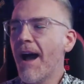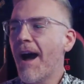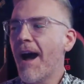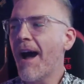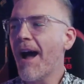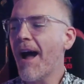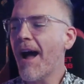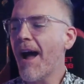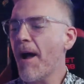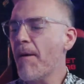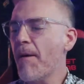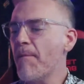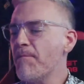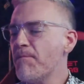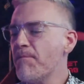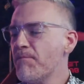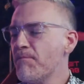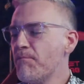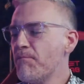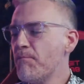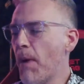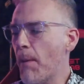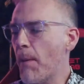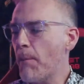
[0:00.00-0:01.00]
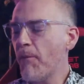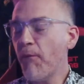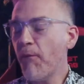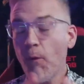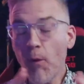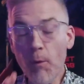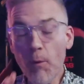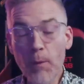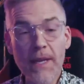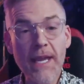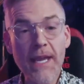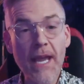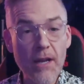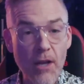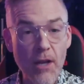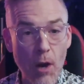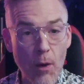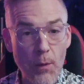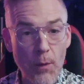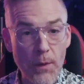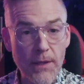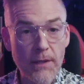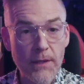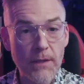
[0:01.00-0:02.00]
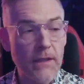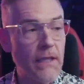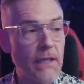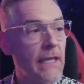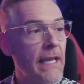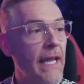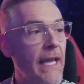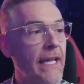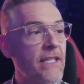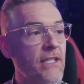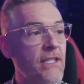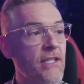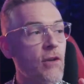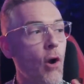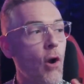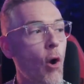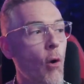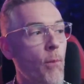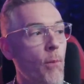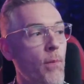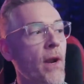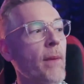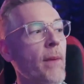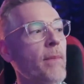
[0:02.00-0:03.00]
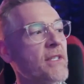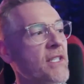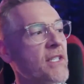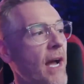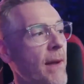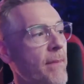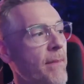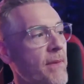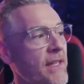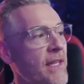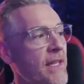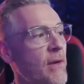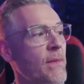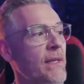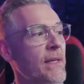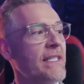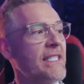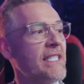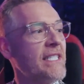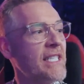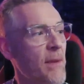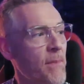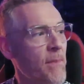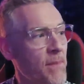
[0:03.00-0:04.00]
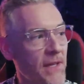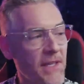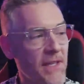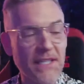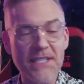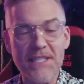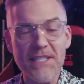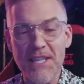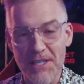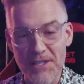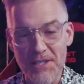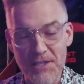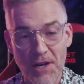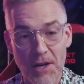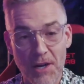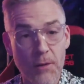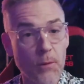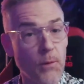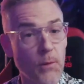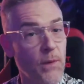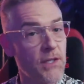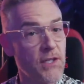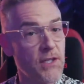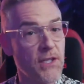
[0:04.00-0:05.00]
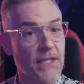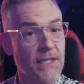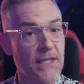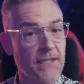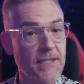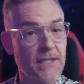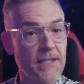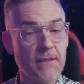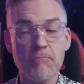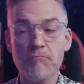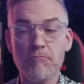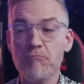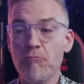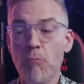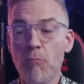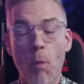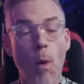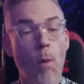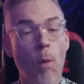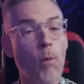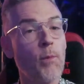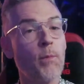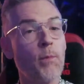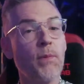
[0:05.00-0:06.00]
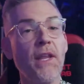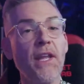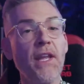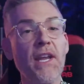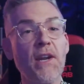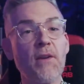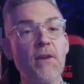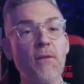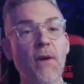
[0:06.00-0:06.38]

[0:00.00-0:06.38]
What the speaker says: But before we get going, let's open up a topic that we typically touch on, which is what we're playing